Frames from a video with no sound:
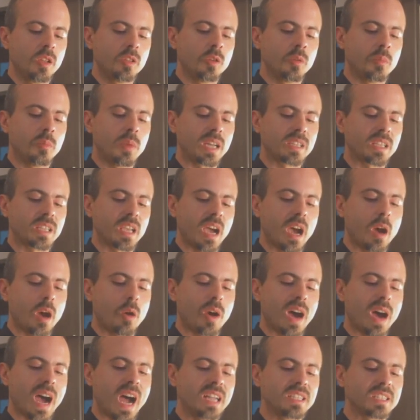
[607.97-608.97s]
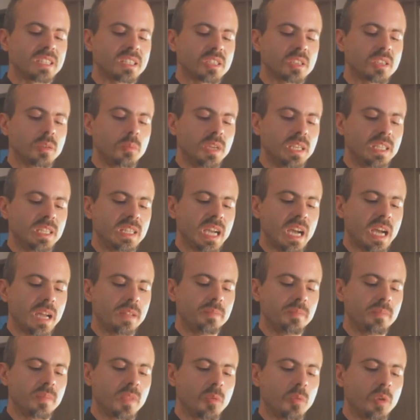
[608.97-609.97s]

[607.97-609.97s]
No matter how handsomely done,